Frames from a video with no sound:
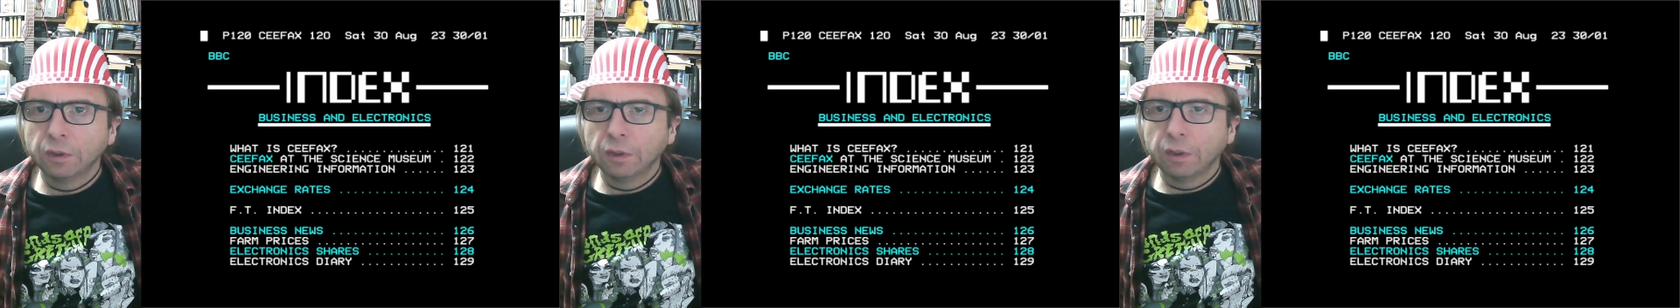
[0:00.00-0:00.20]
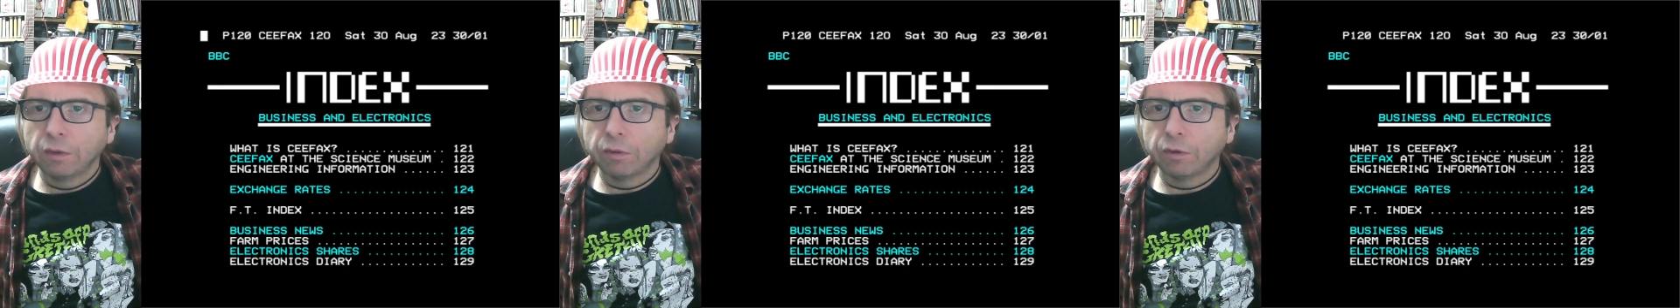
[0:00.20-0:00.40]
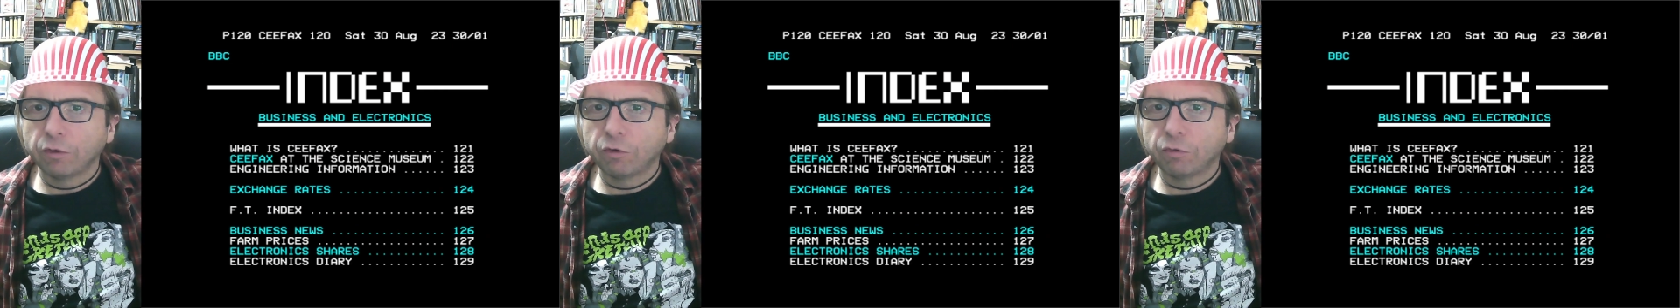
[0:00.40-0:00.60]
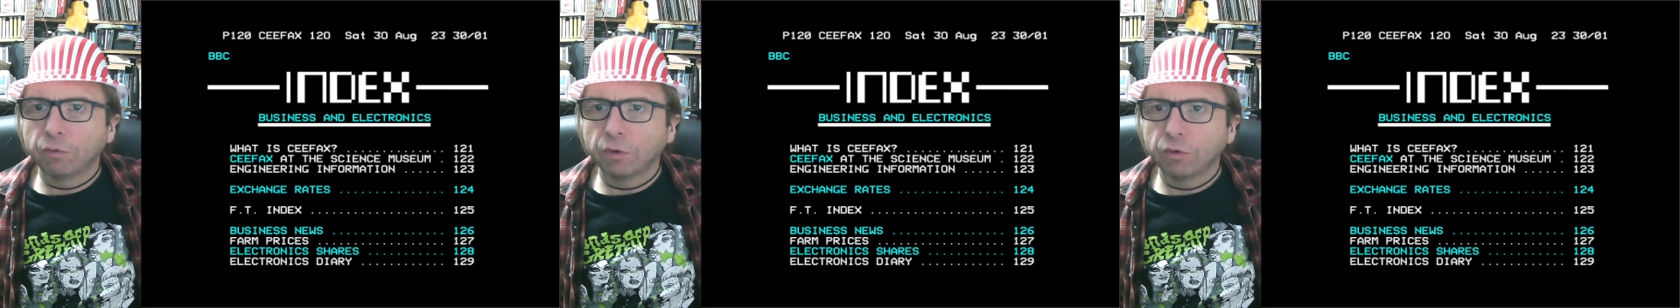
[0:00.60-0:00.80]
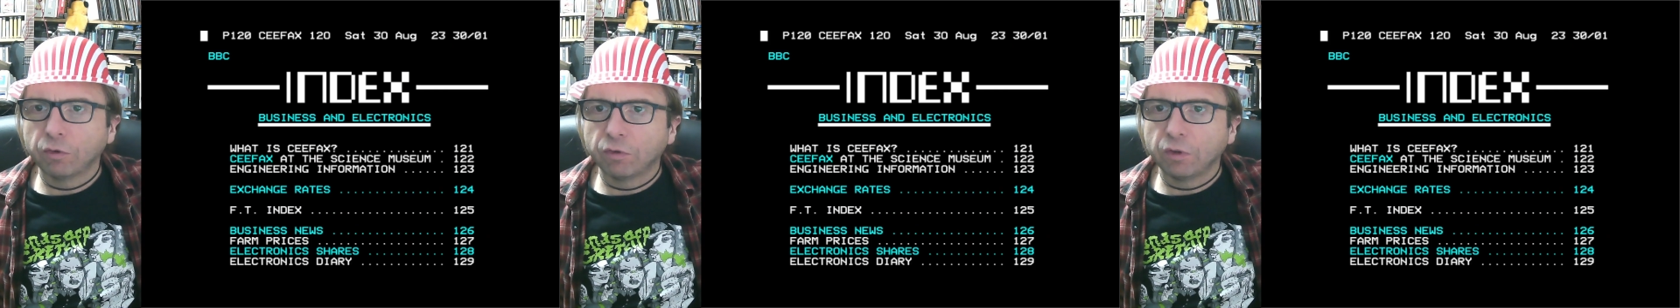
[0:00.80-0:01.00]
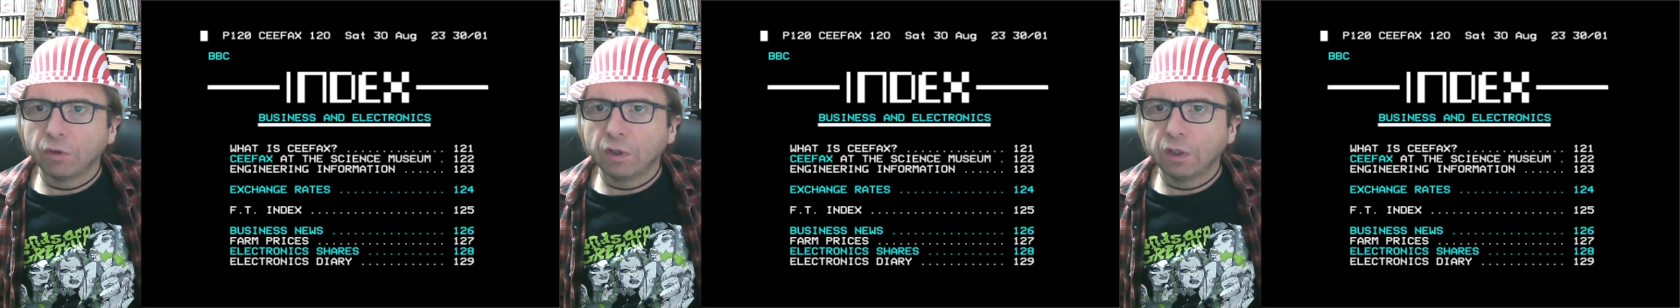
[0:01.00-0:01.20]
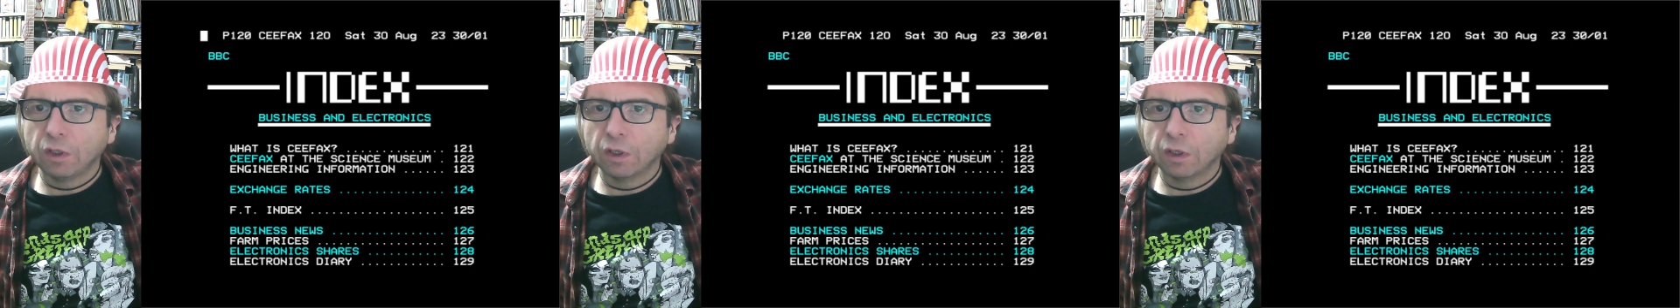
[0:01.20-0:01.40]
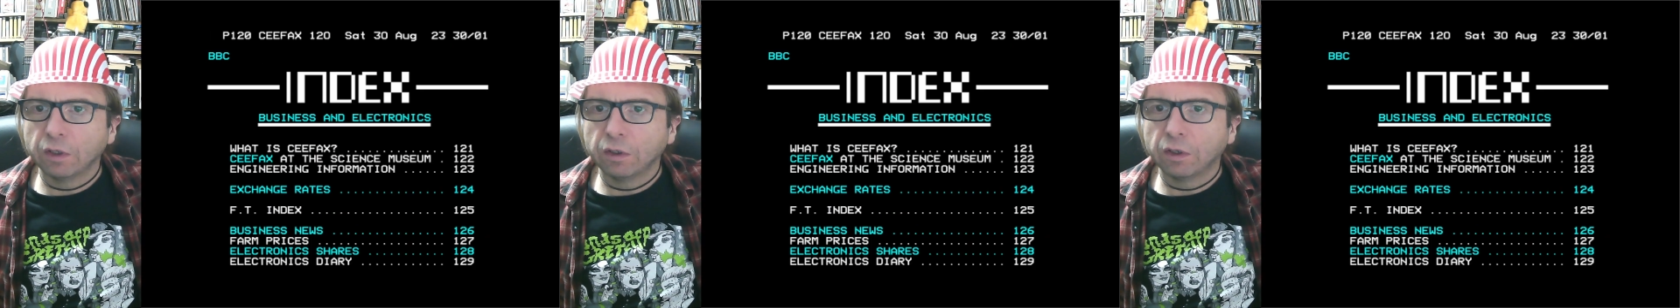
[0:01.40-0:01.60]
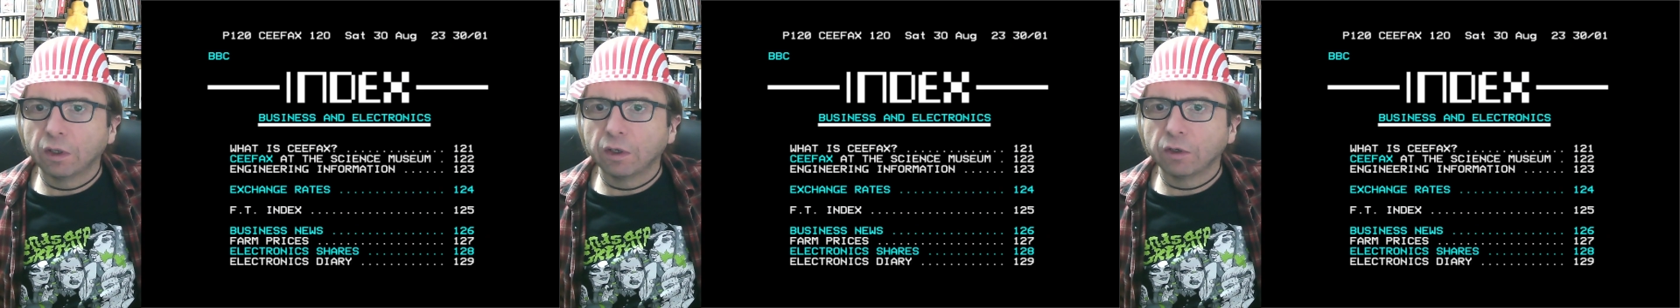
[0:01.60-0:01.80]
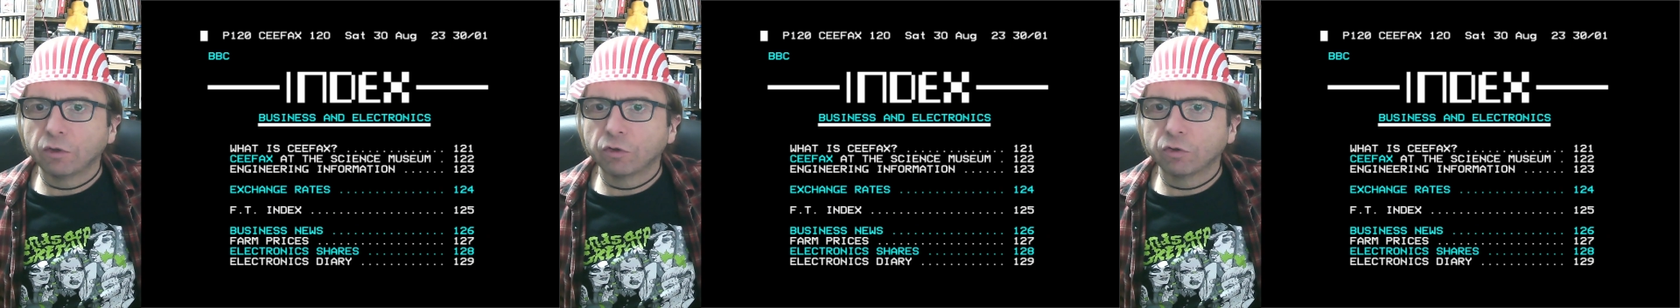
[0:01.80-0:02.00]
This is the
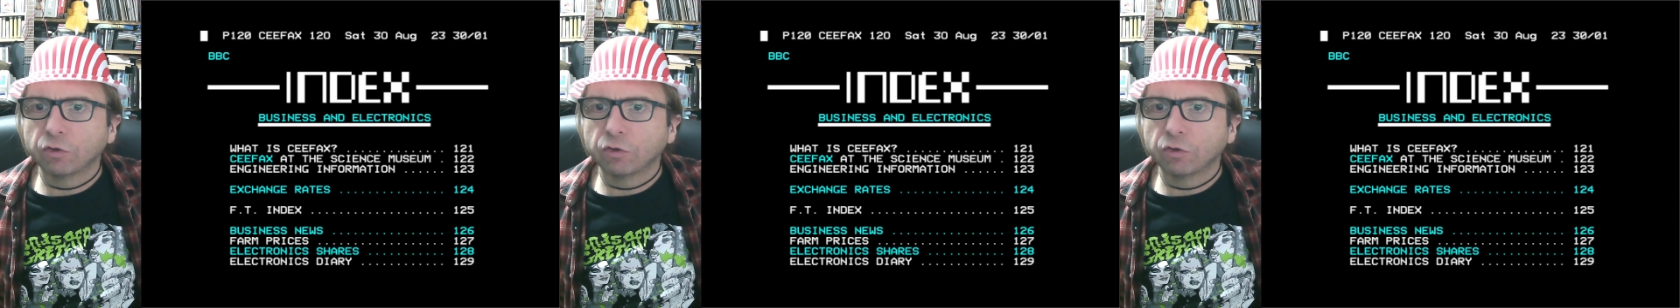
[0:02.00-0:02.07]
index